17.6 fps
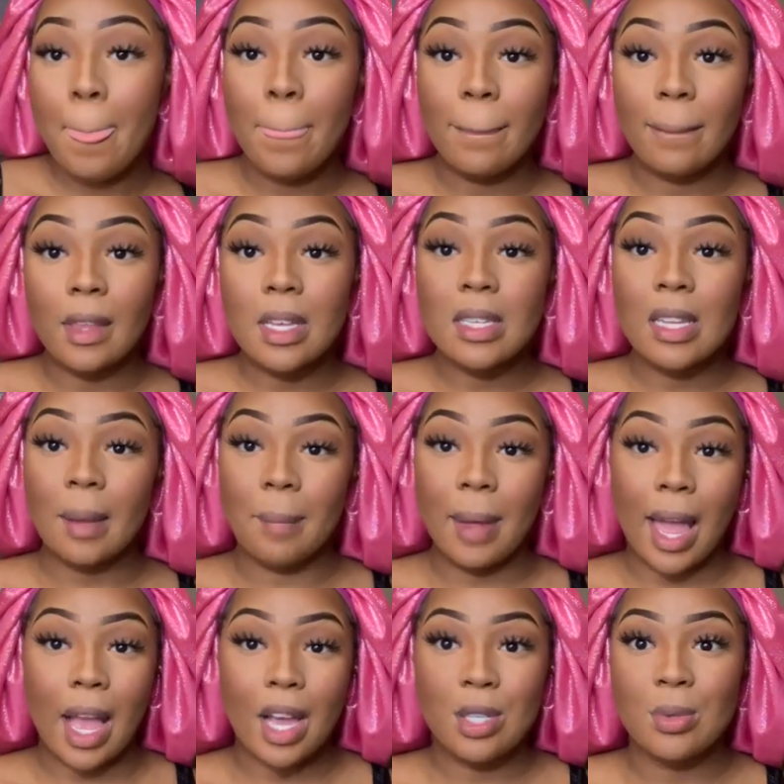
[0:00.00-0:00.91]
This is like my
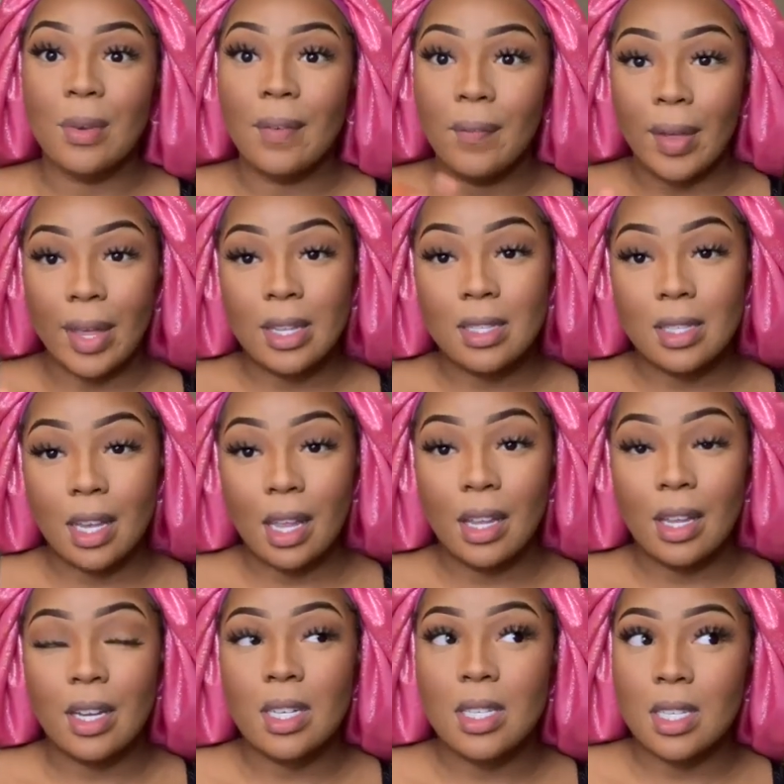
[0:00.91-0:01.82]
actual face
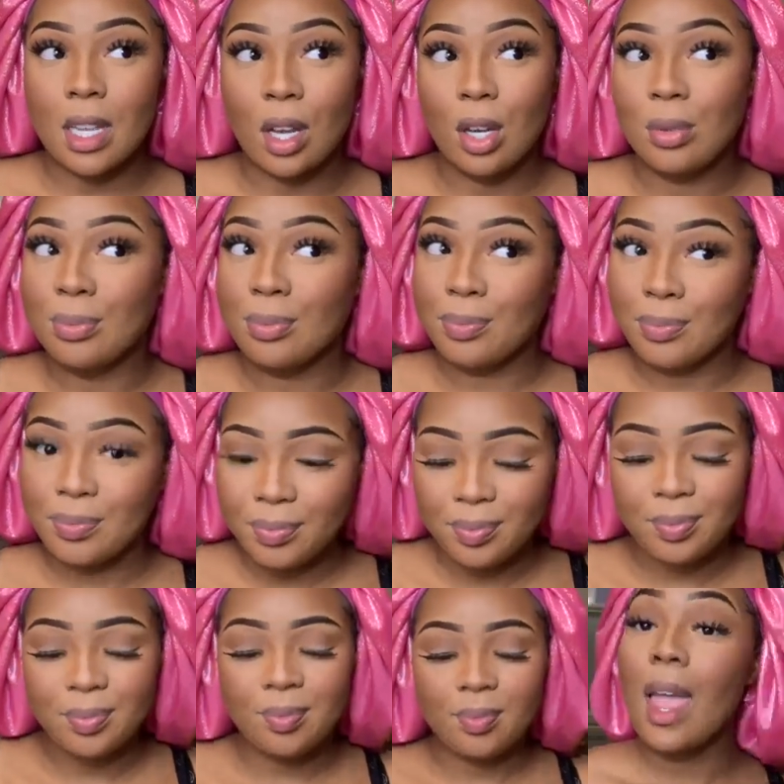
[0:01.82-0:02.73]
color, so.
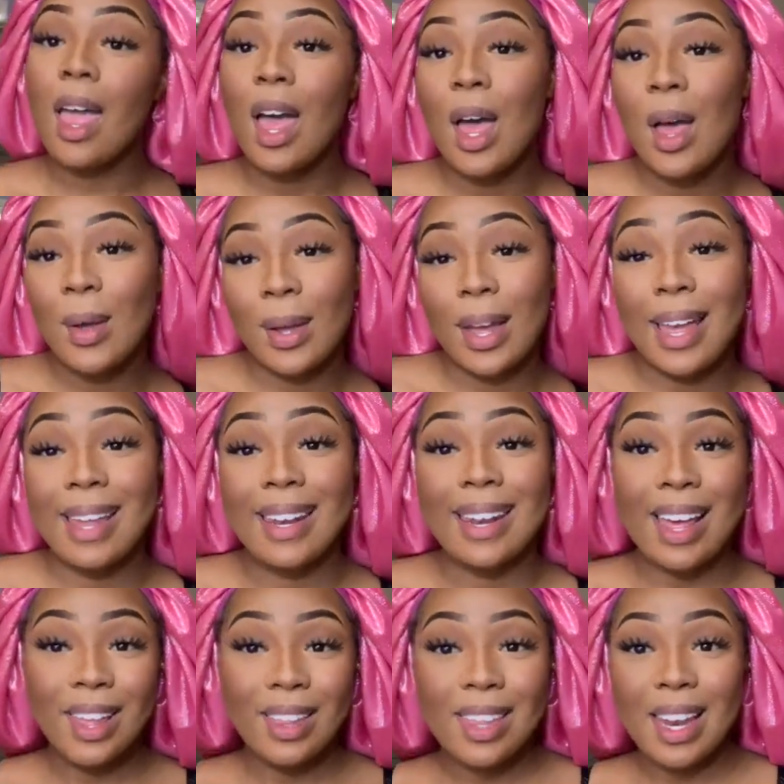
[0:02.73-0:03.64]
Okay,
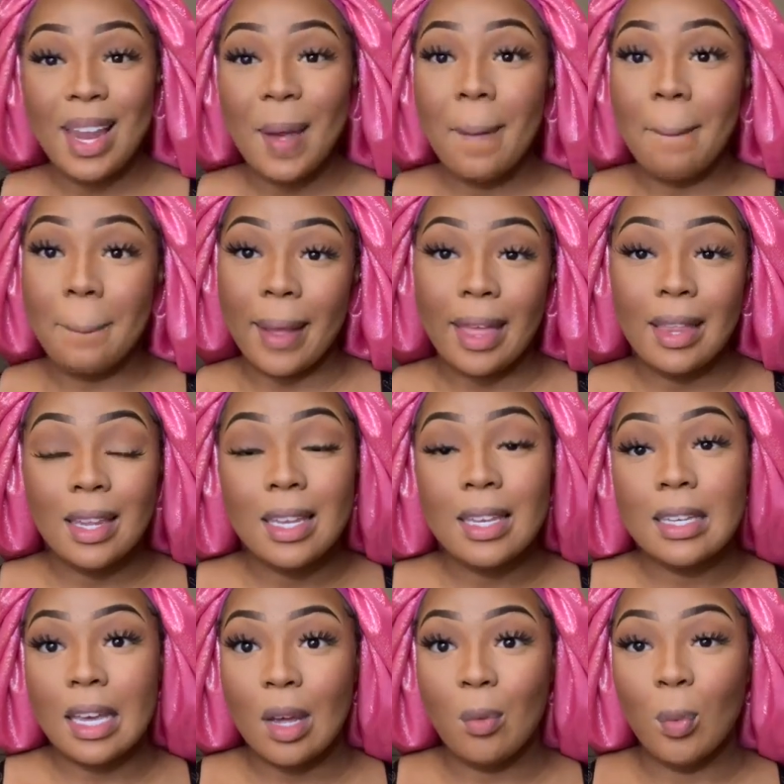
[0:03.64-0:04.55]
now that I'm mainly
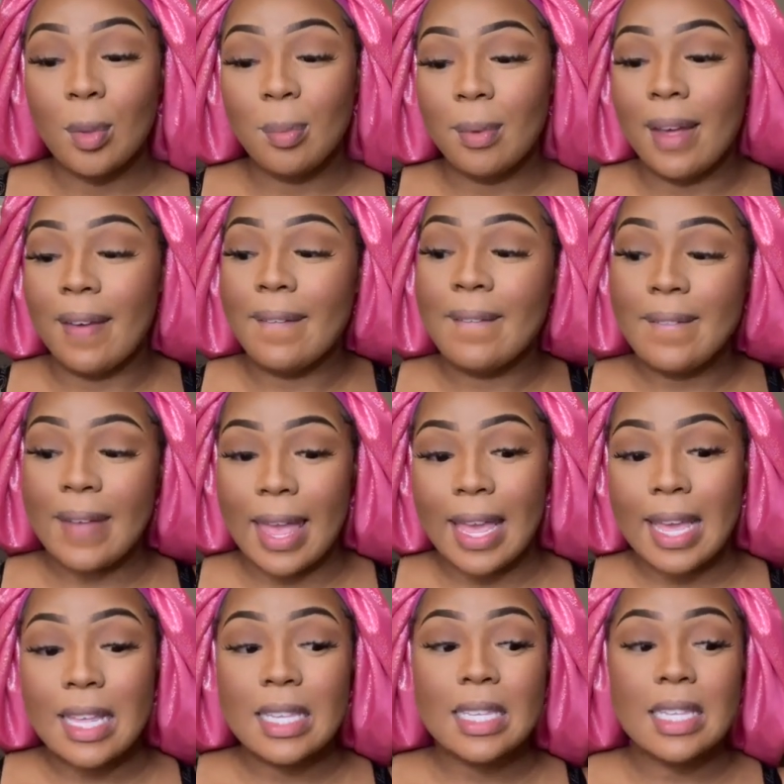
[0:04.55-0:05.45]
done with my
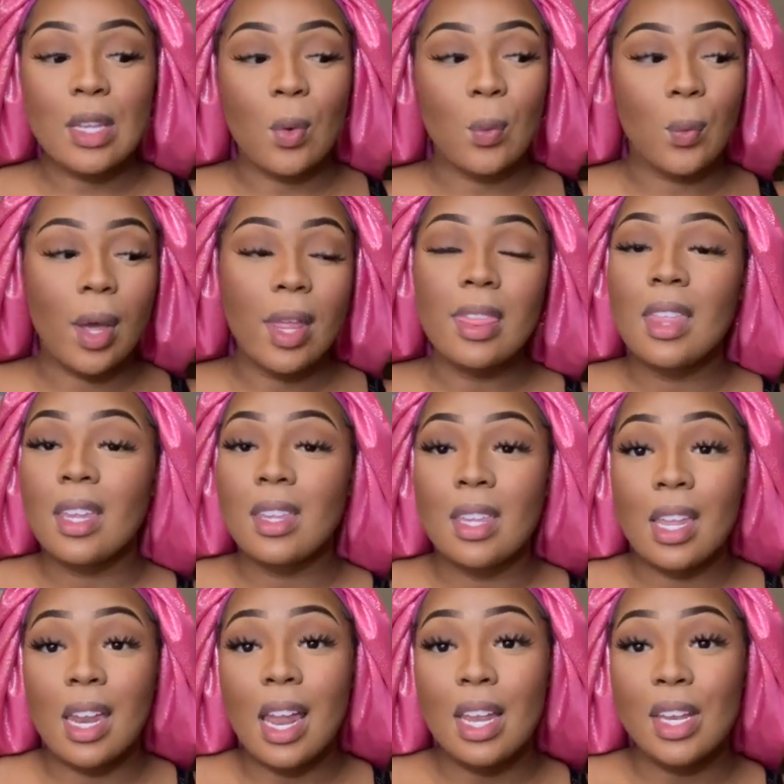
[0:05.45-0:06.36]
face, one thing
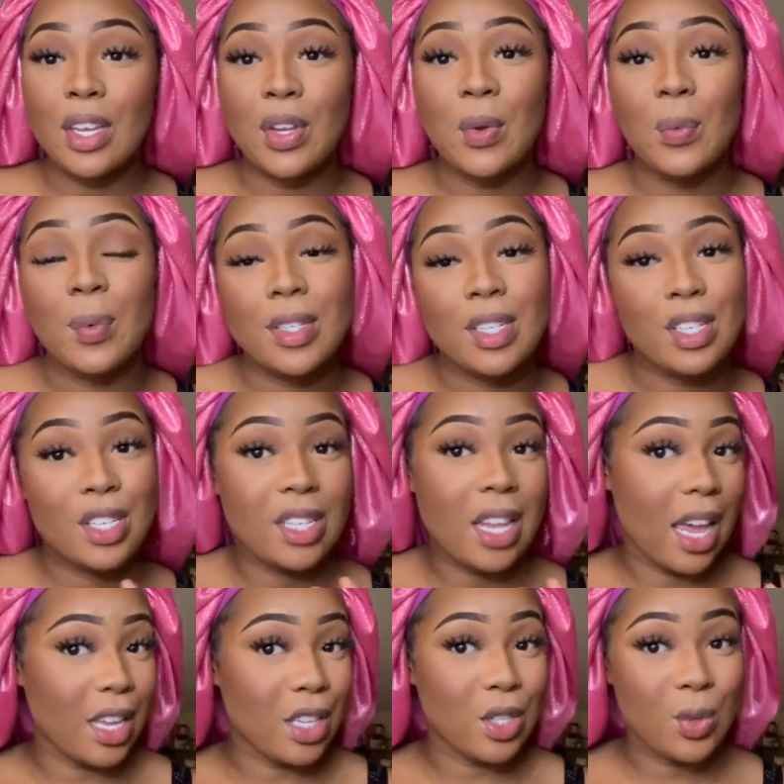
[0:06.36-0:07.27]
that I do, which is
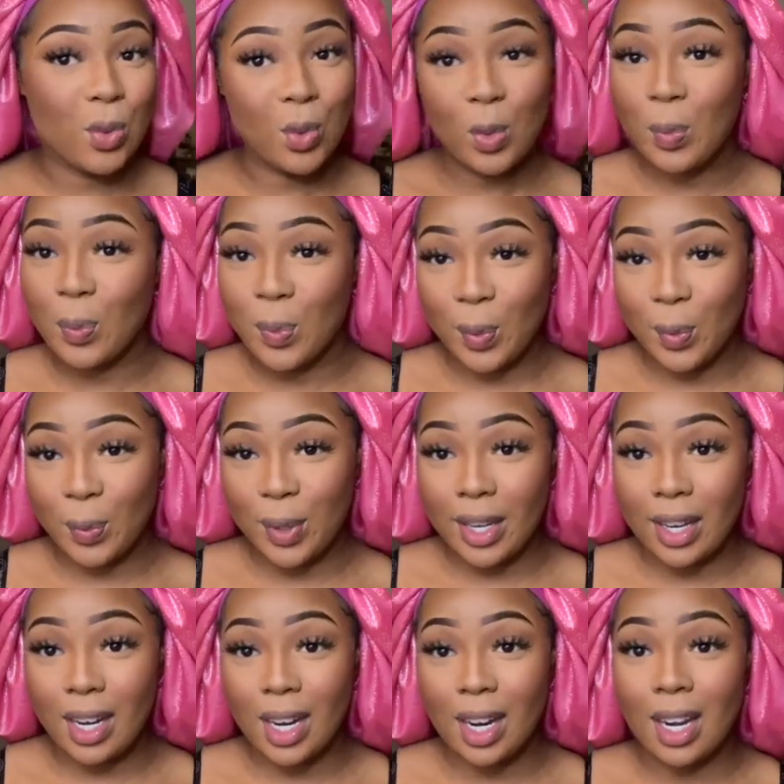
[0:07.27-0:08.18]
like super
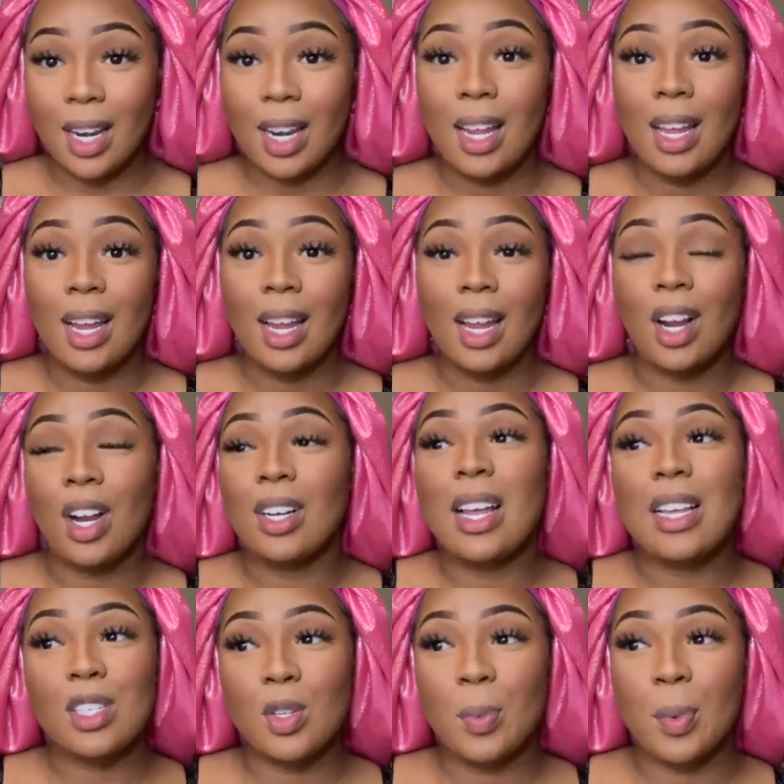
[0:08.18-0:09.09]
weird, or
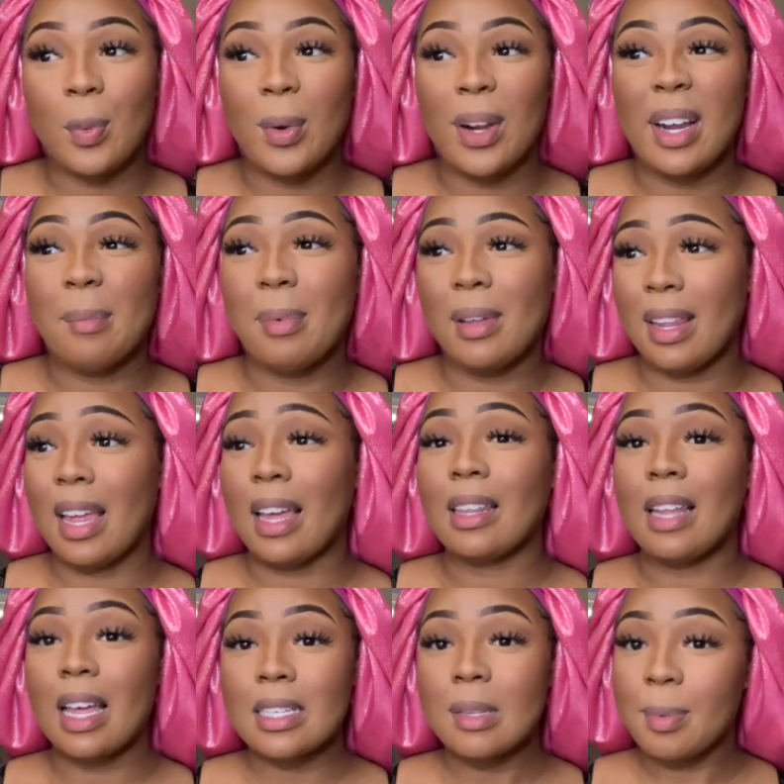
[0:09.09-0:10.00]
not super weird, but like
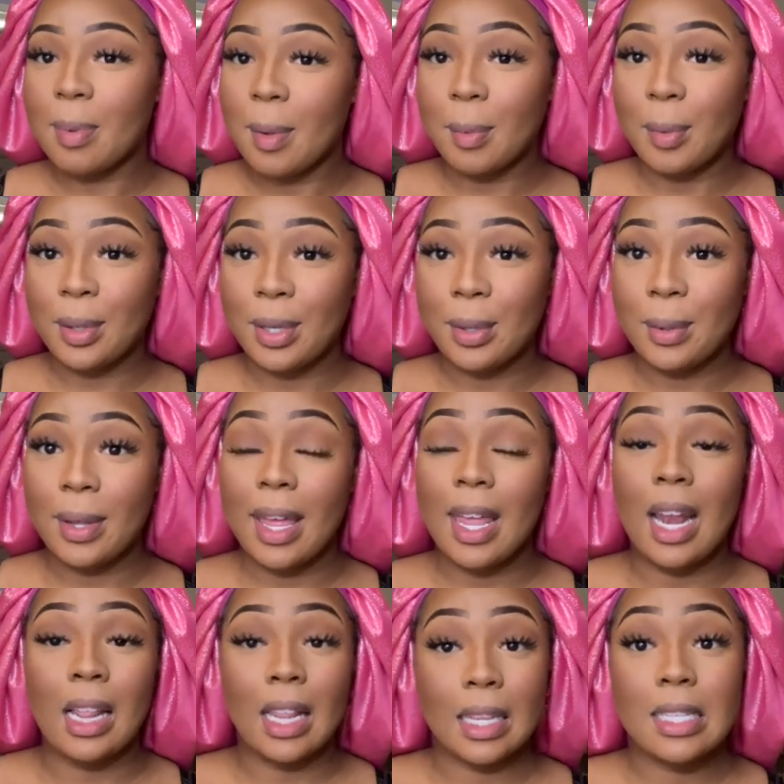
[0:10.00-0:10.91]
lots of people do it, and
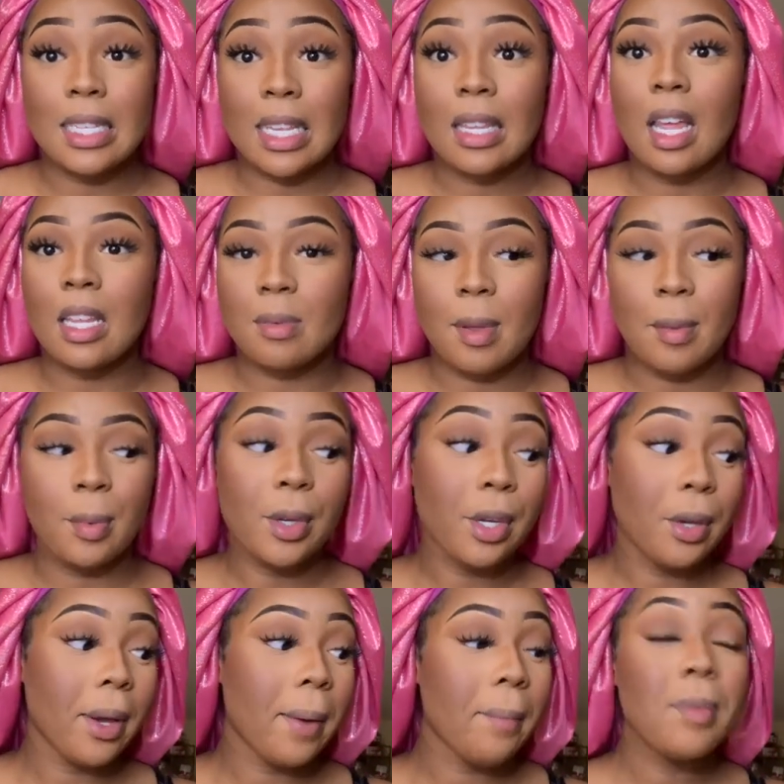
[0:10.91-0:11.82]
I'll see lots of people do
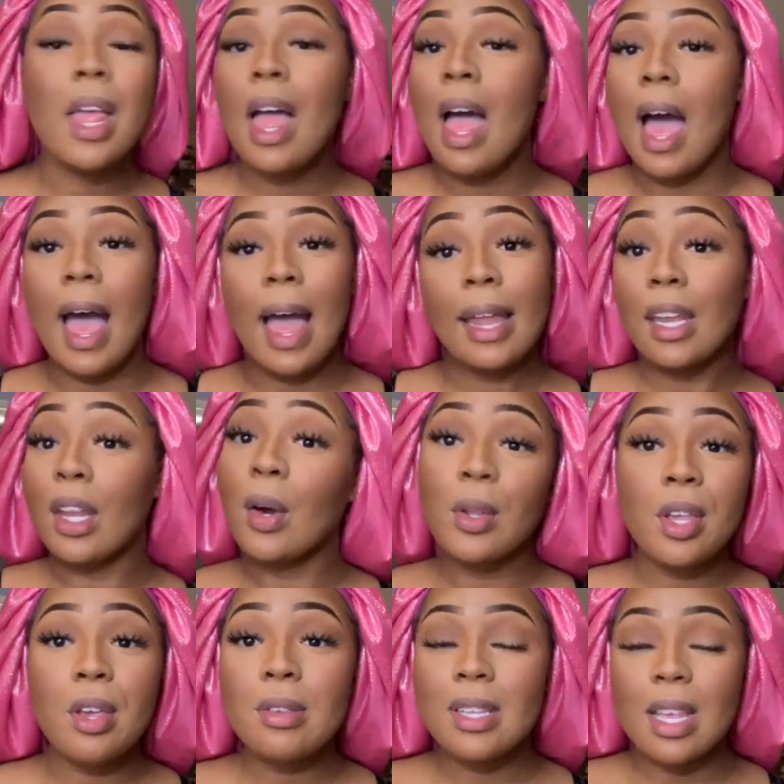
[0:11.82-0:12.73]
it. I don't
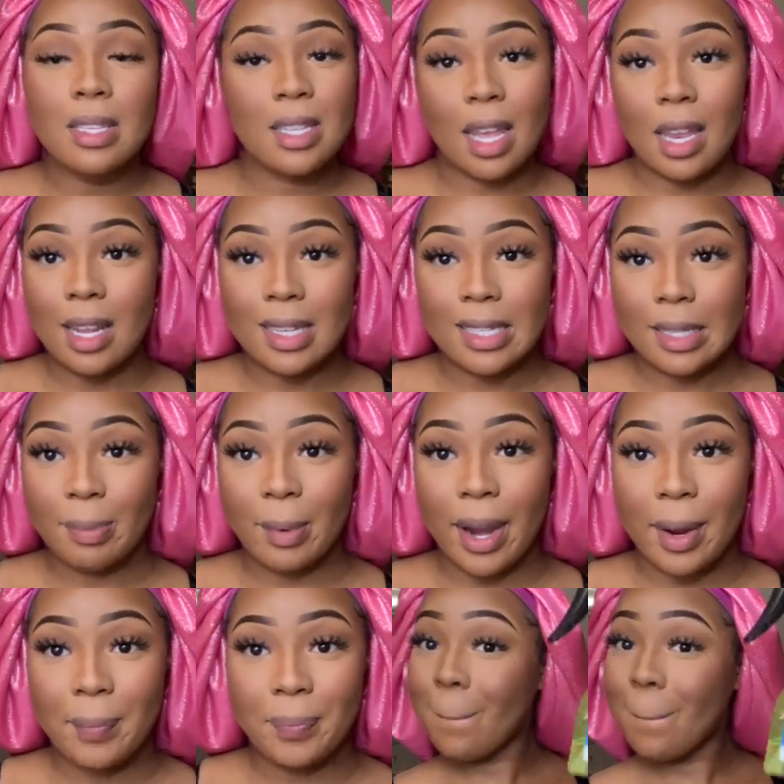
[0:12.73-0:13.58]
use a setting spray.